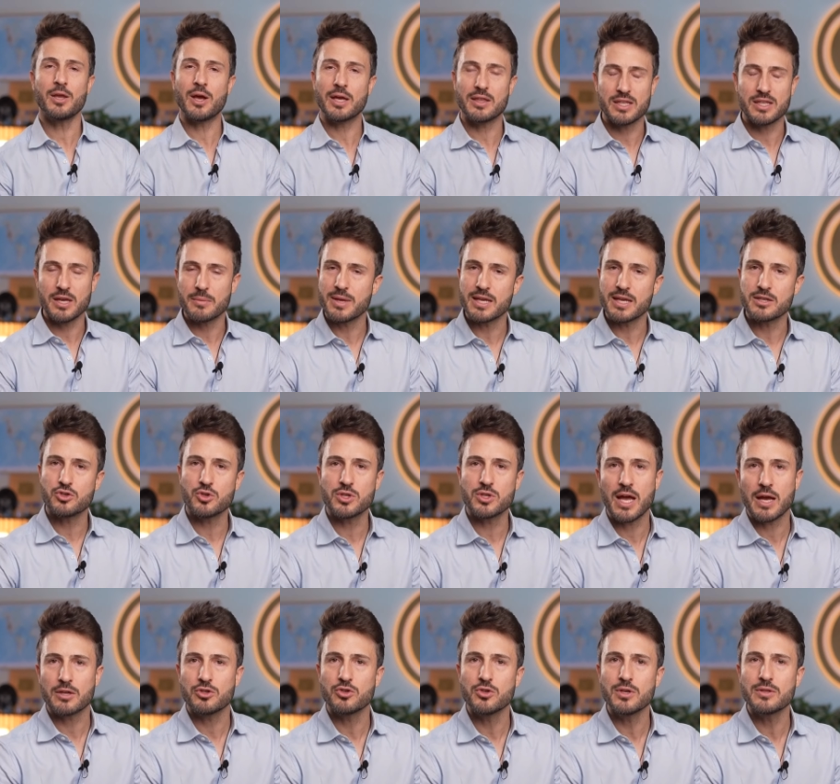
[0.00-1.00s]
are some
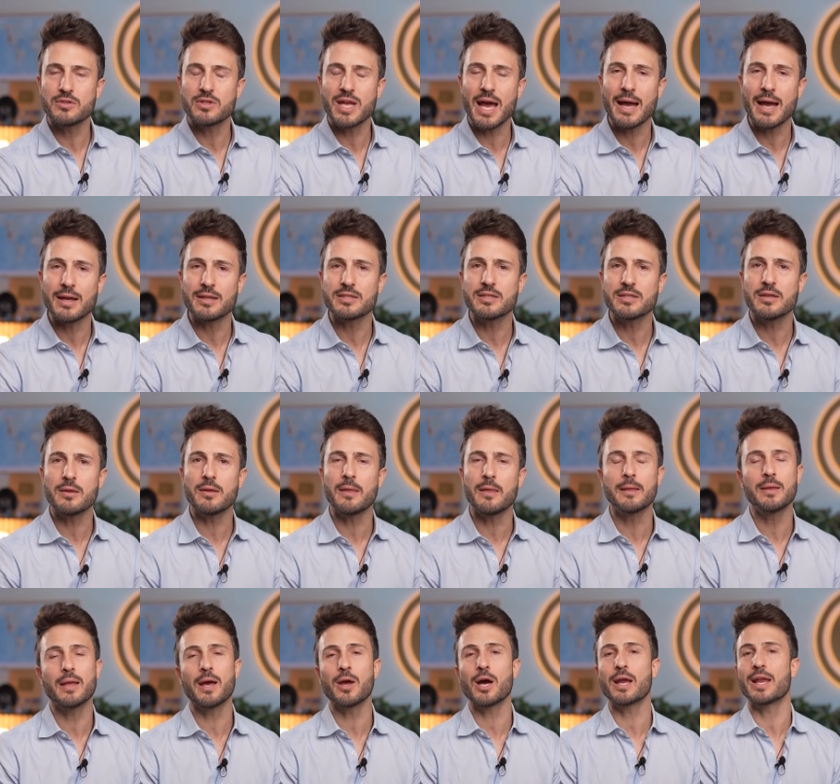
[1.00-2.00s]
introductory facts.
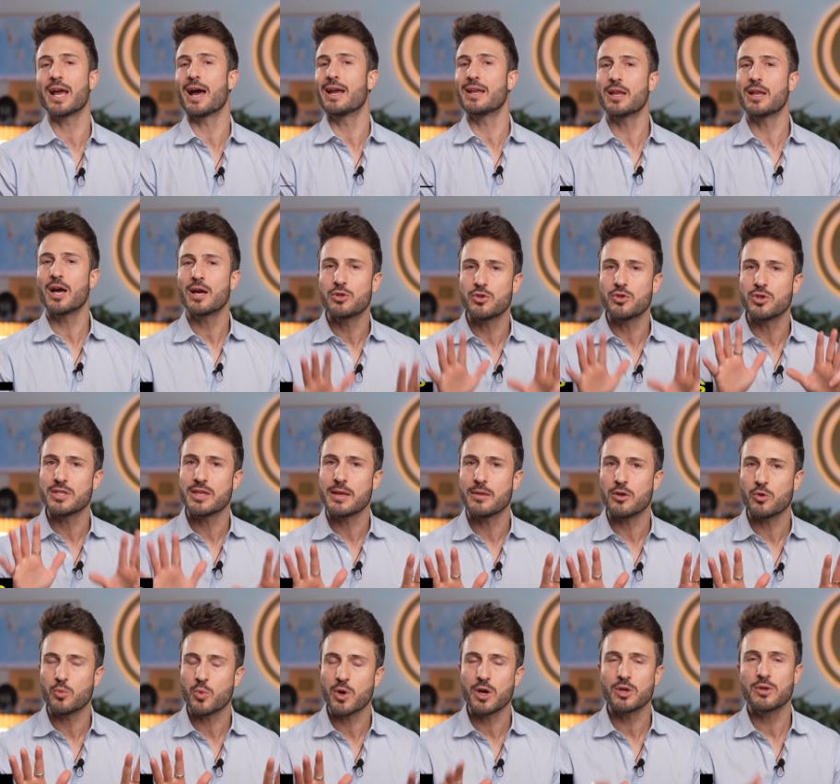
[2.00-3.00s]
There are 9 countries in
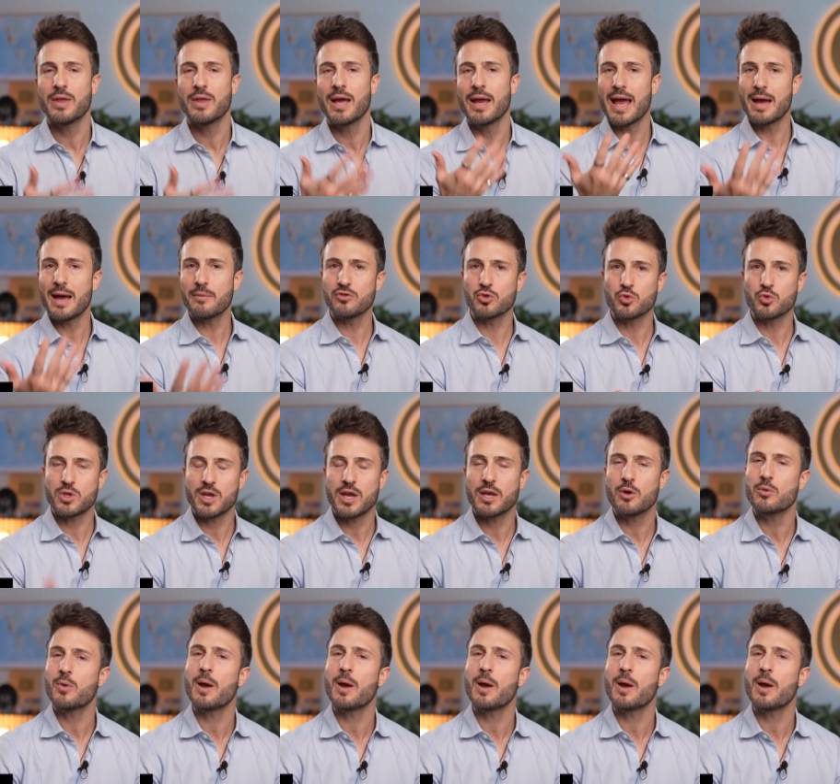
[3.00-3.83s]
the world that have nuclear